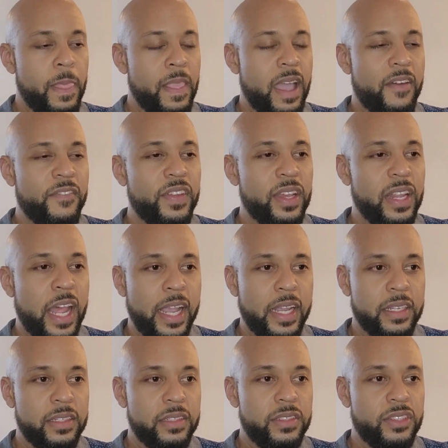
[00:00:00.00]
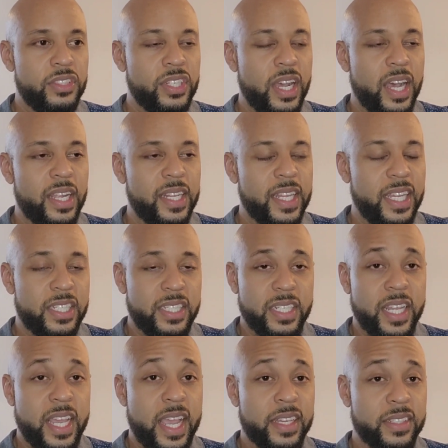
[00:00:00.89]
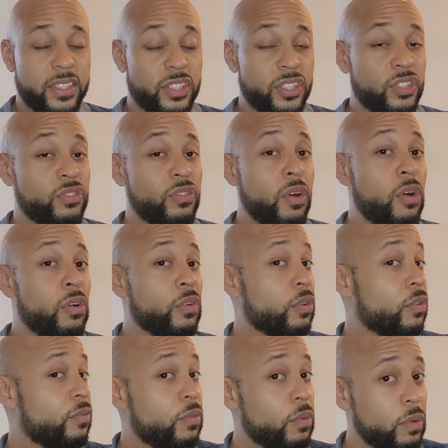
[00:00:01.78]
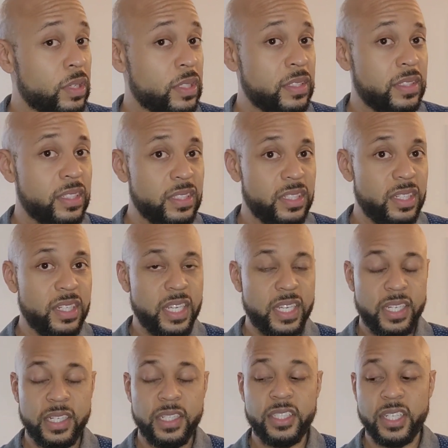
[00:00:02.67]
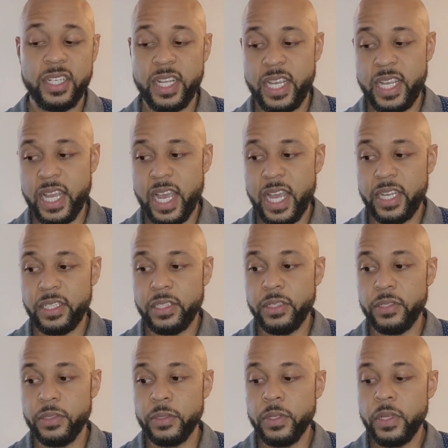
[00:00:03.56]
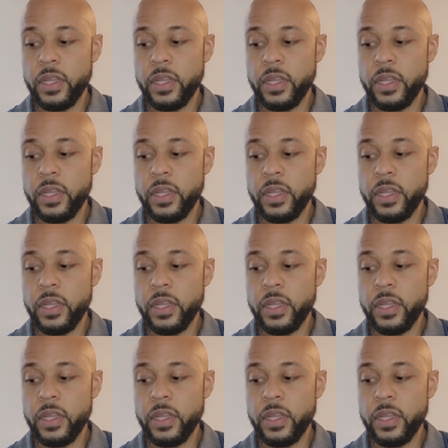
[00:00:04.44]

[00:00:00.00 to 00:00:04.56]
I feel like John Legend has a stronger voice than Jhené, Jhené Aiko,